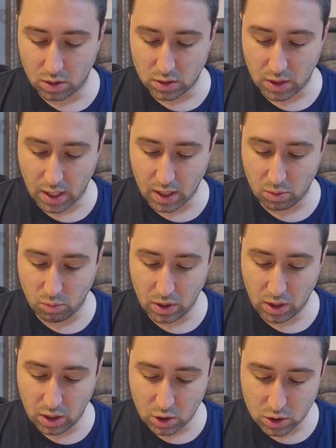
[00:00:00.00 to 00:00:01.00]
Zion,
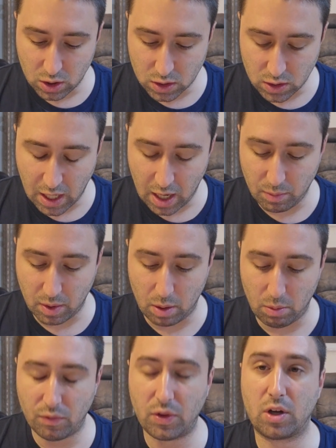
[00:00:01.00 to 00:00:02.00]
Bikesh Lis Namnim,
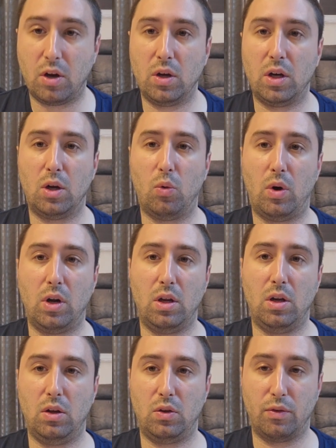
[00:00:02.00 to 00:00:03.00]
if the Kohen Gadol
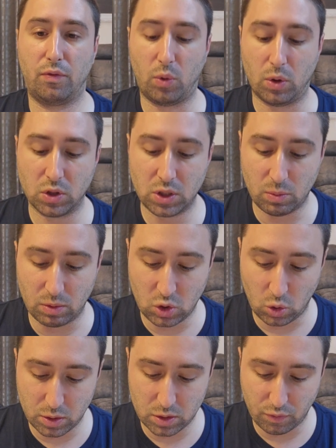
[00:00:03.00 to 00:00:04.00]
wanted to fall asleep, he's
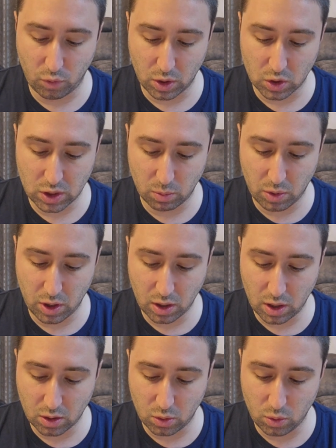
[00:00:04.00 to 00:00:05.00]
always a falling asleep.
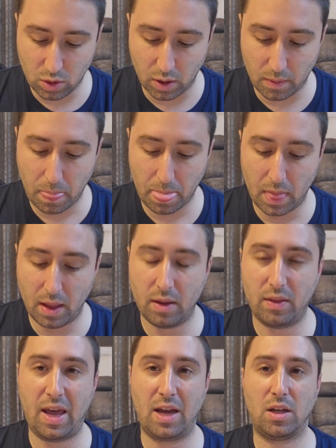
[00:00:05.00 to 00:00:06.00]
Pirchei Kahuna,
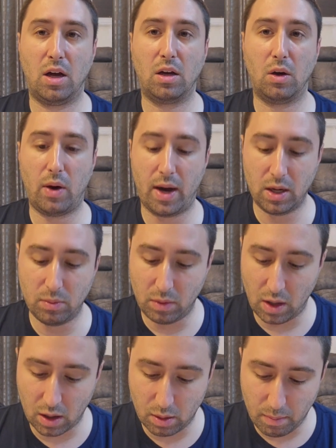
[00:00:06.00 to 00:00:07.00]
they had young Kohanim
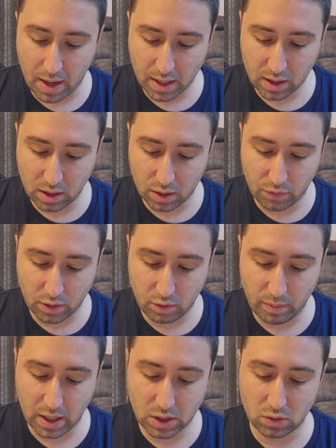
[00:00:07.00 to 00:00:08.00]
there, Makin Lefan of
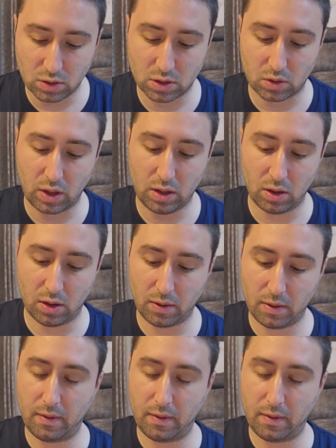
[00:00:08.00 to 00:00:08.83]
Esra Sreda.